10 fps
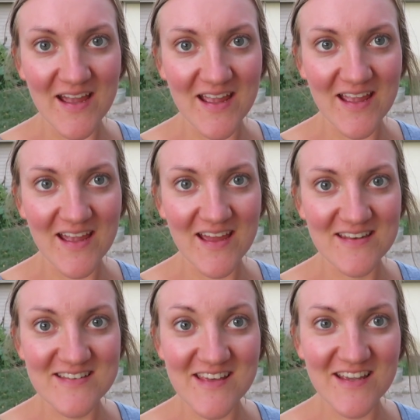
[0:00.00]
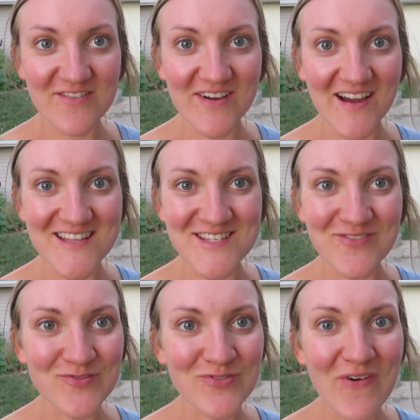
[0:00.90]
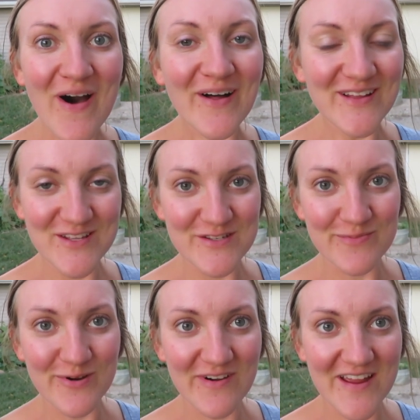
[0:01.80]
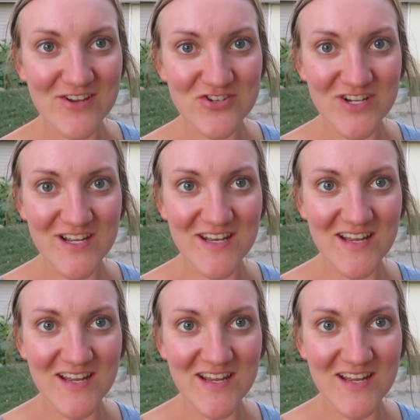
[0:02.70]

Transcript: and that you got some fall inspiration